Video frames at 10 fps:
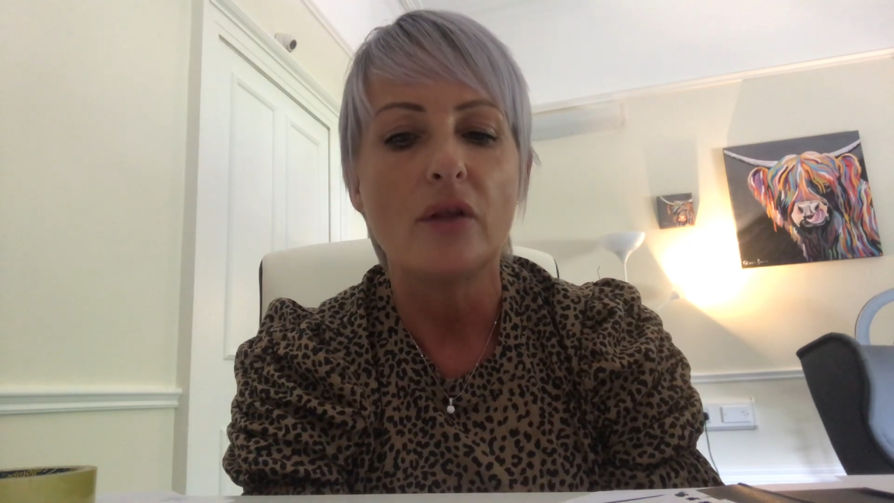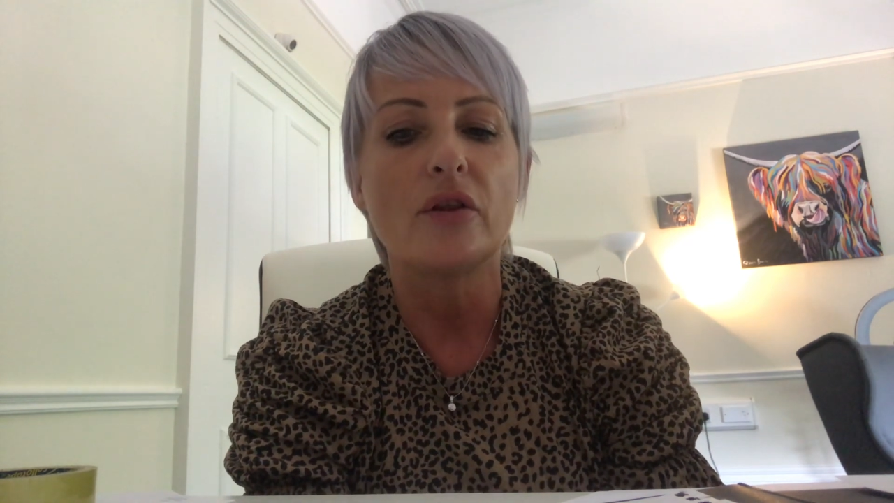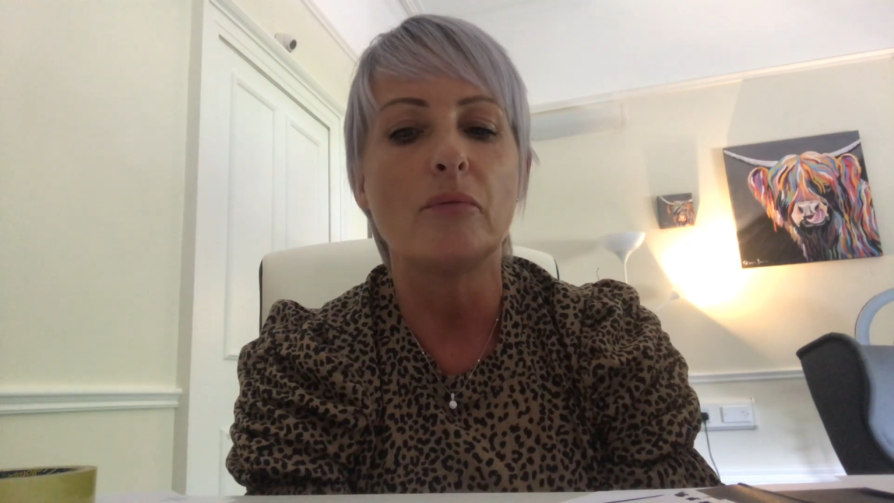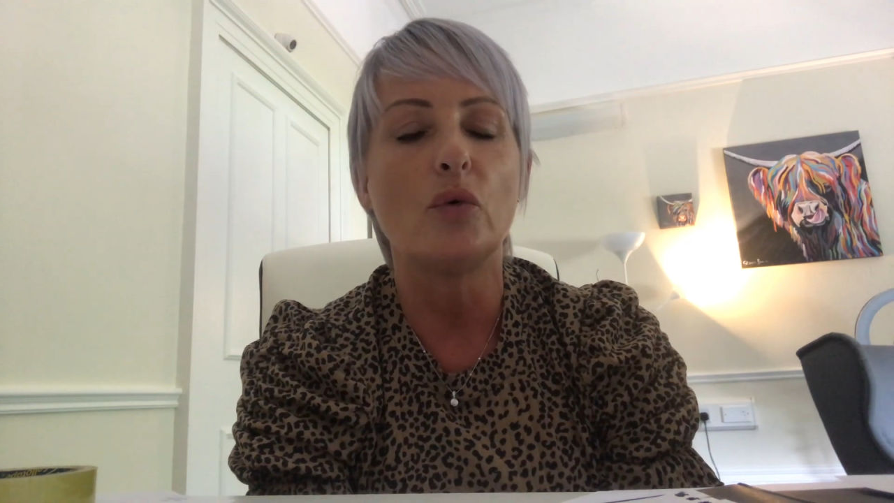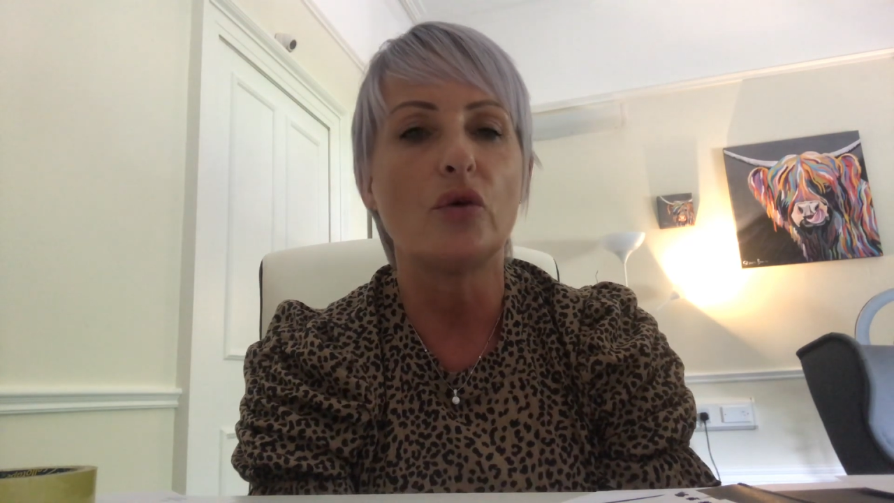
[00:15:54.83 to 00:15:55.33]

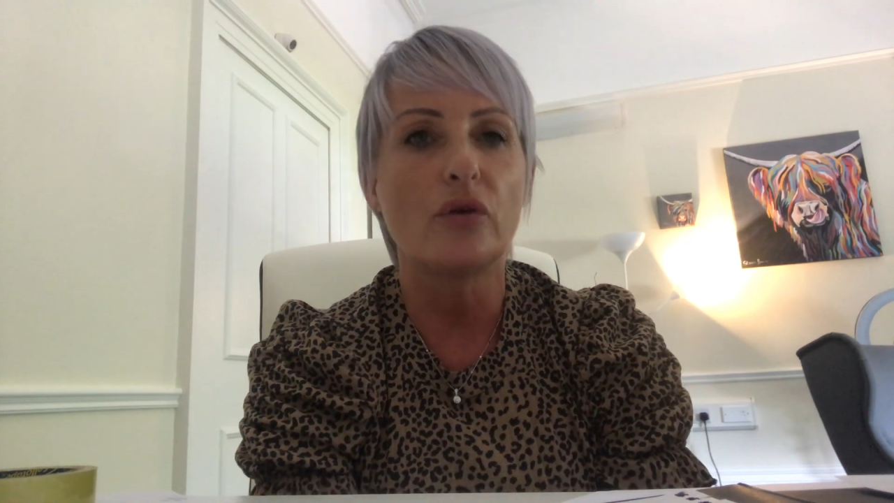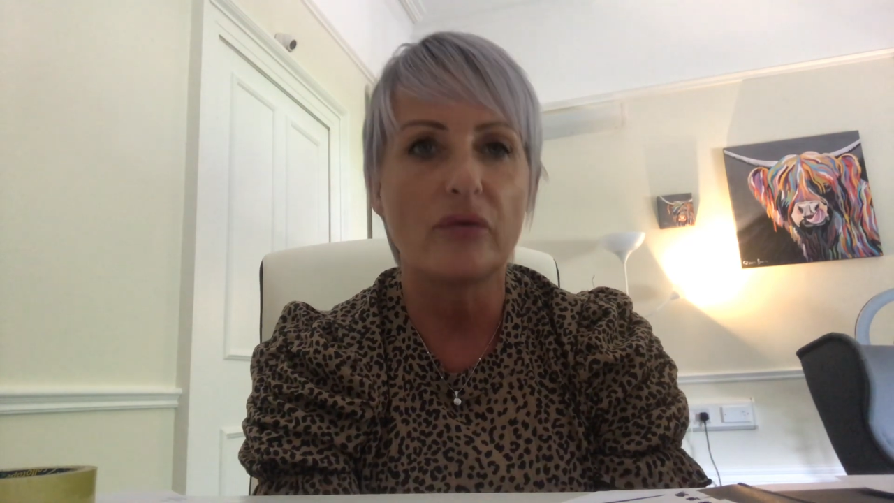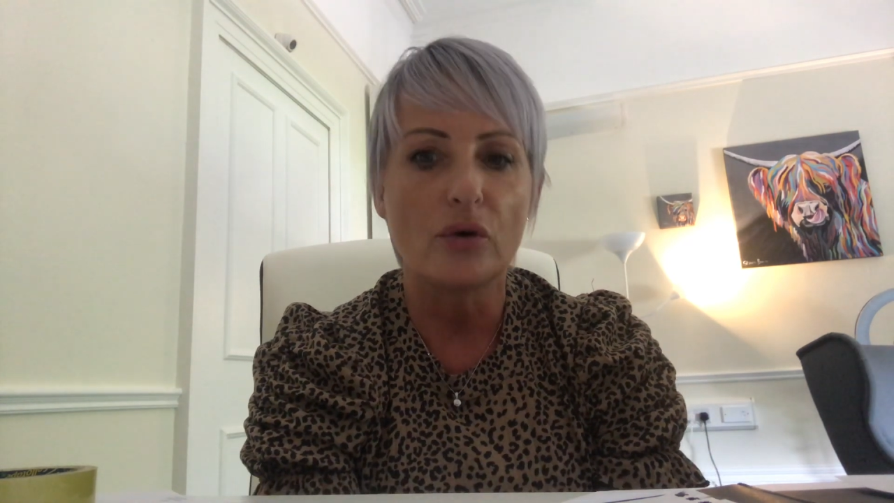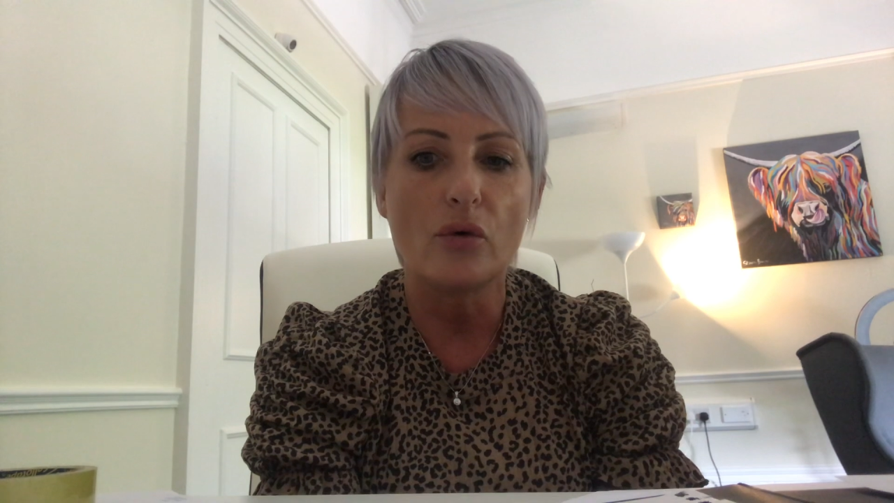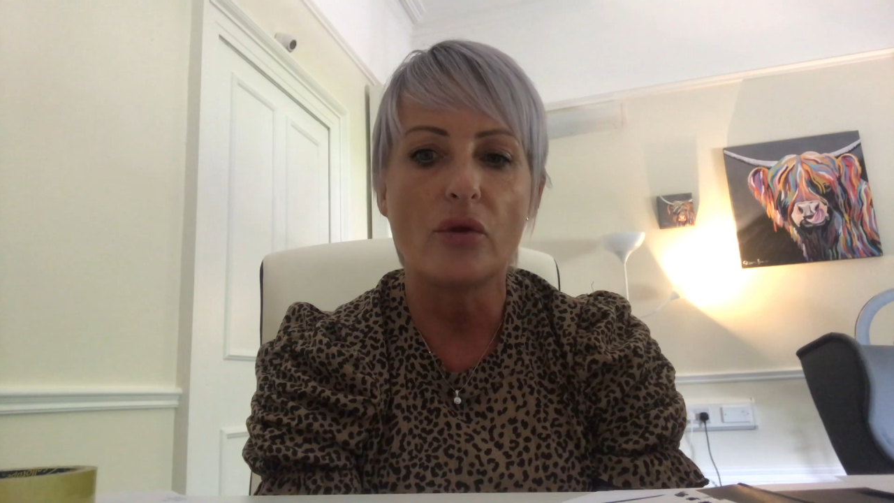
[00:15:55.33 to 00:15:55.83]
the more you
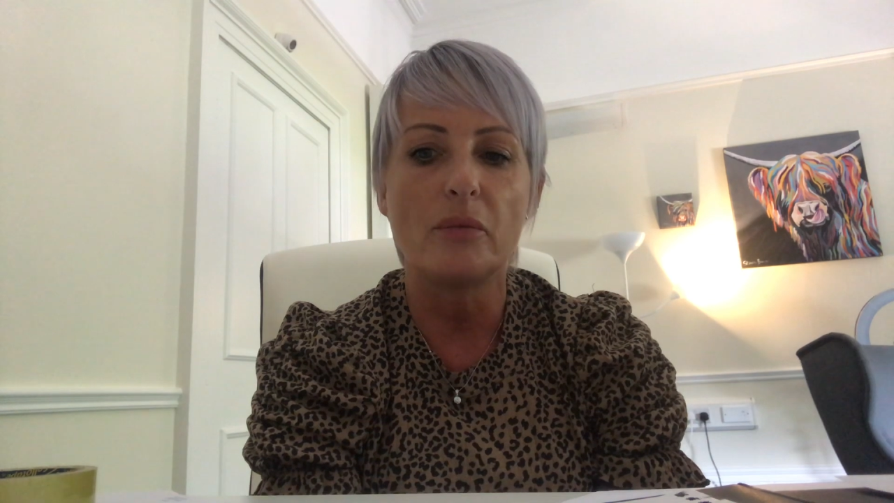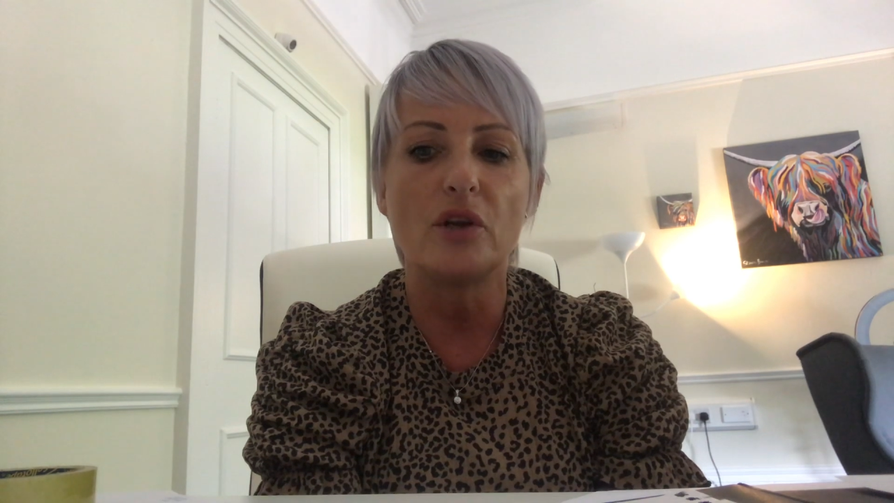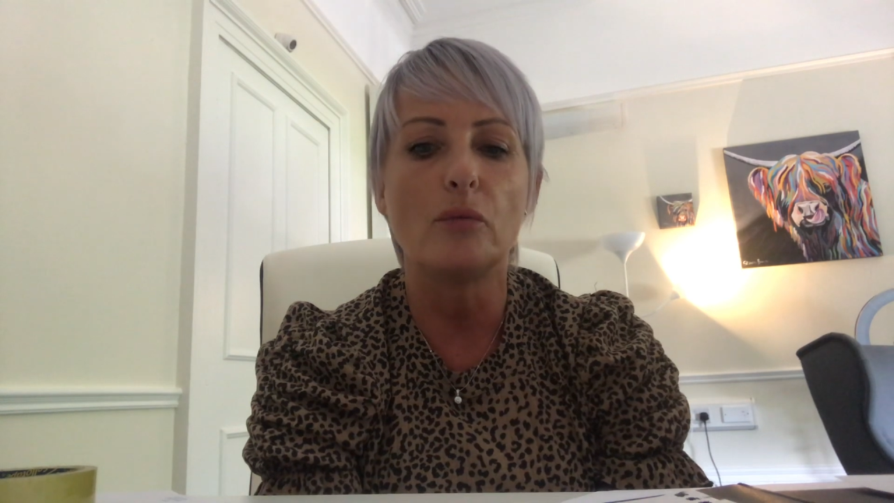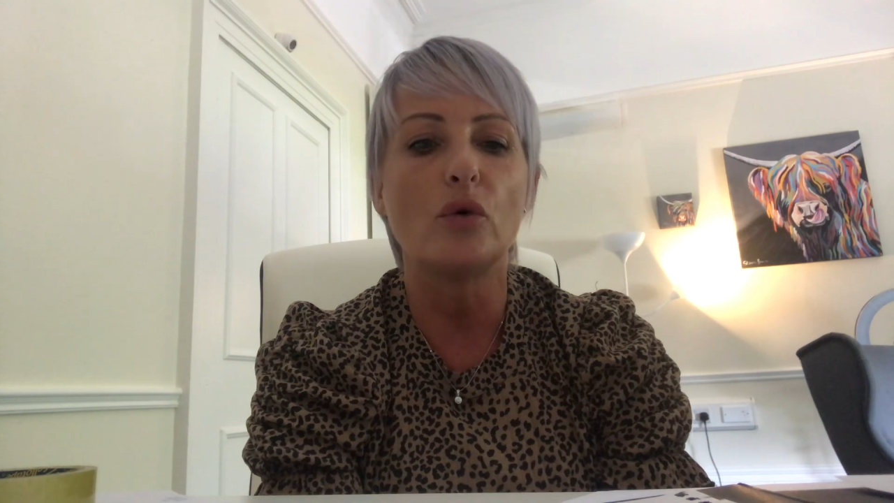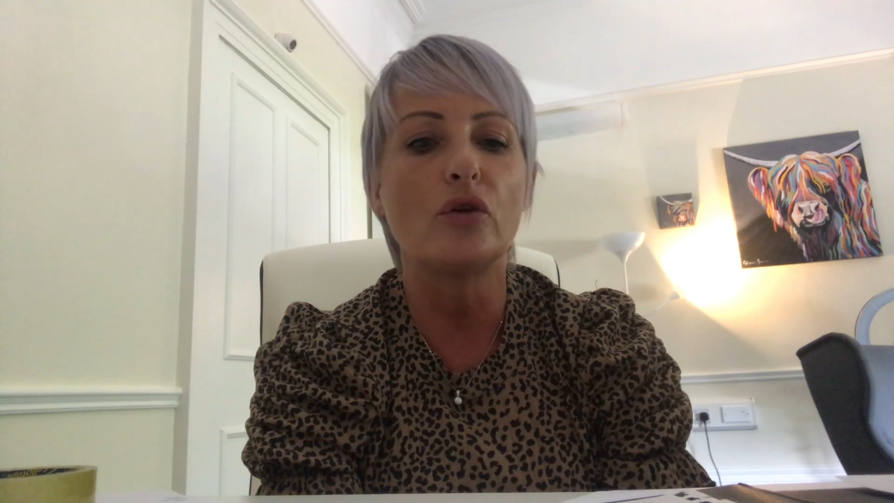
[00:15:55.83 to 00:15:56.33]
feel them, and
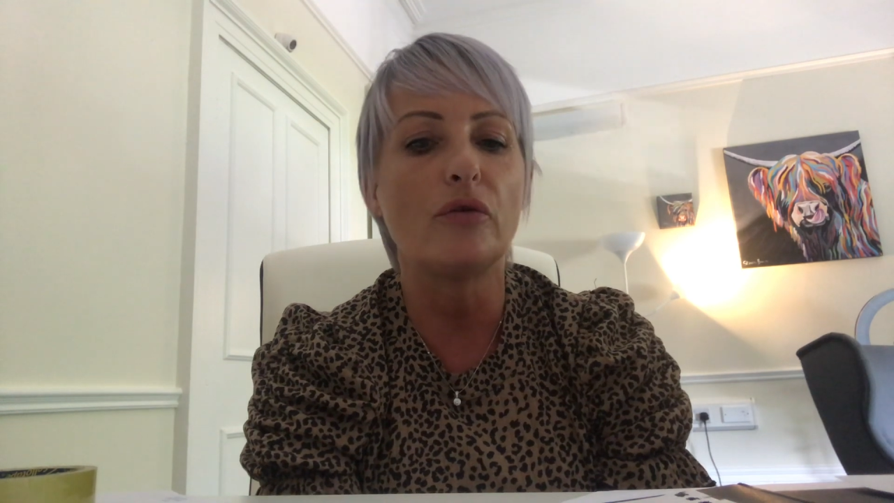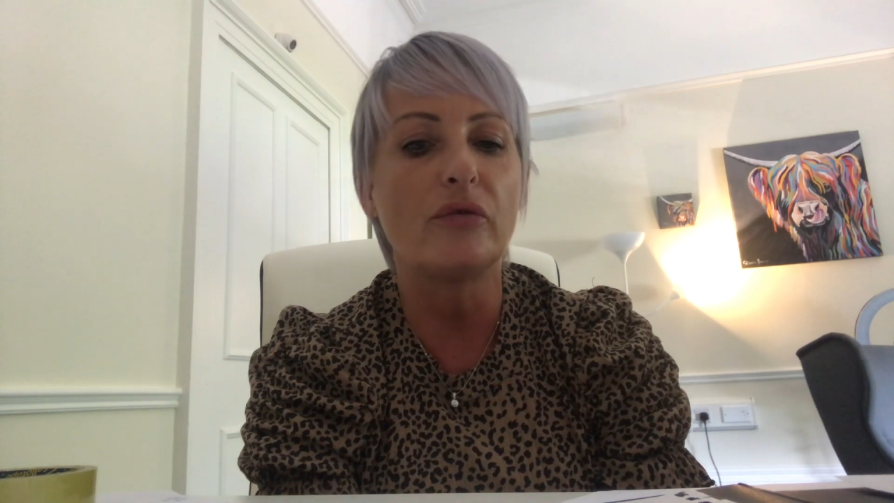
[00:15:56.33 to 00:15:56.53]
the more you